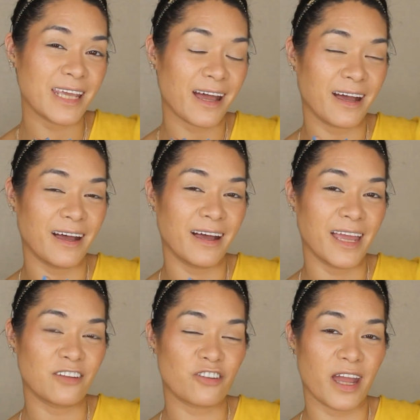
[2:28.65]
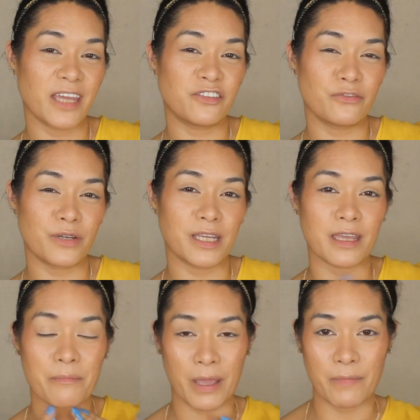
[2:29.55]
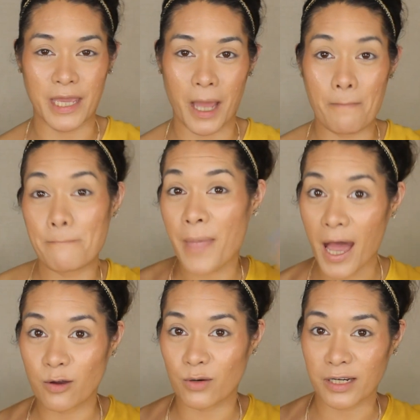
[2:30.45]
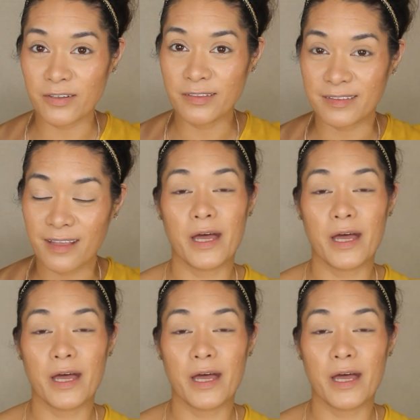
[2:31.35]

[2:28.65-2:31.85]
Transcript: I tried doing my makeup backwards,